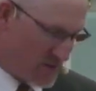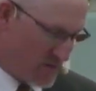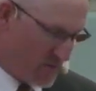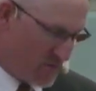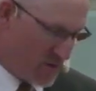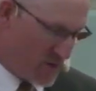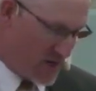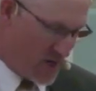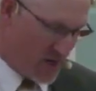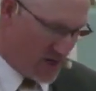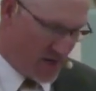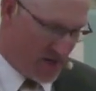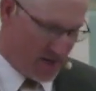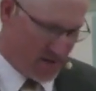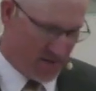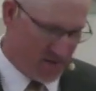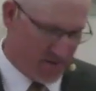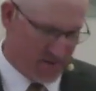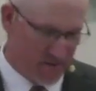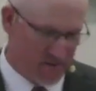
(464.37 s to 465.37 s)

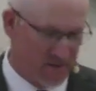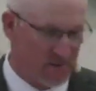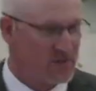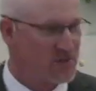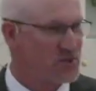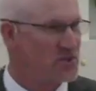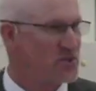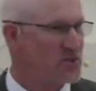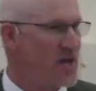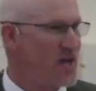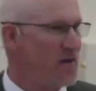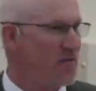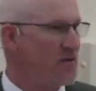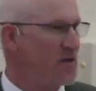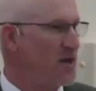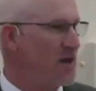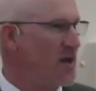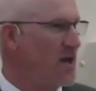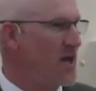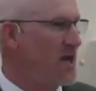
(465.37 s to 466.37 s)
reading
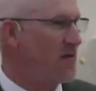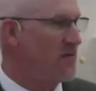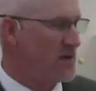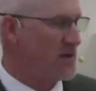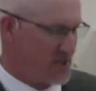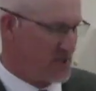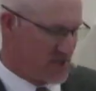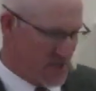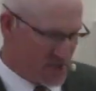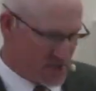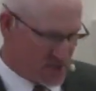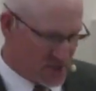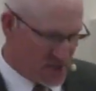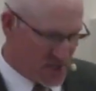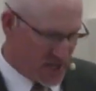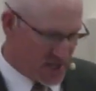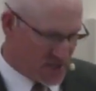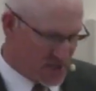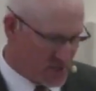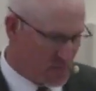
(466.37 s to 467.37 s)
7:11. It says
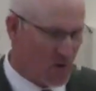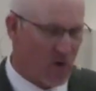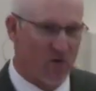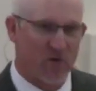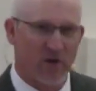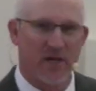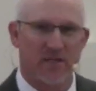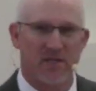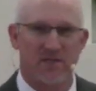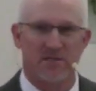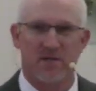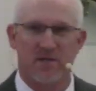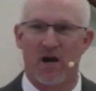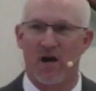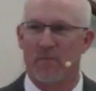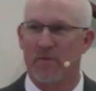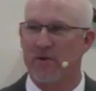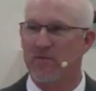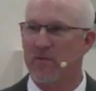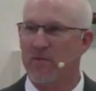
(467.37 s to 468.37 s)
testimony at the
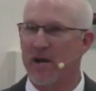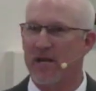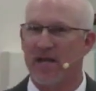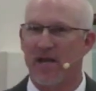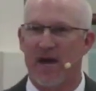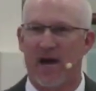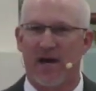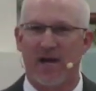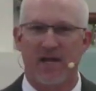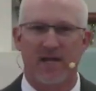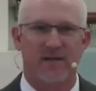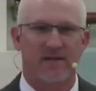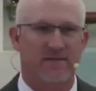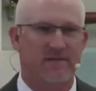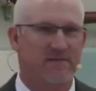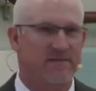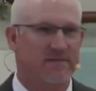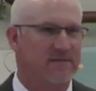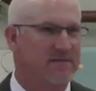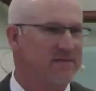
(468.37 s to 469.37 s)
top. Everybody got it?
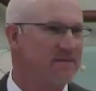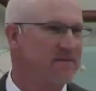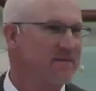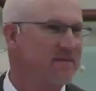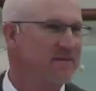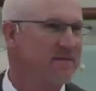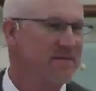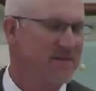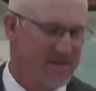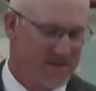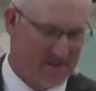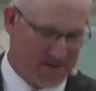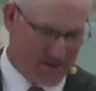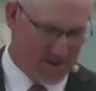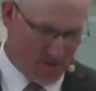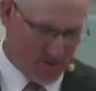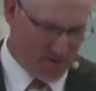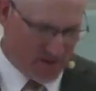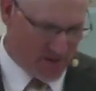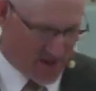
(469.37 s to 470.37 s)

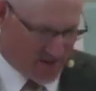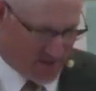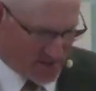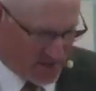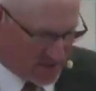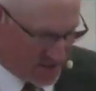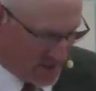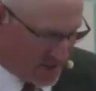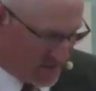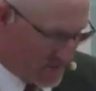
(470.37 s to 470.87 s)
Okay, good.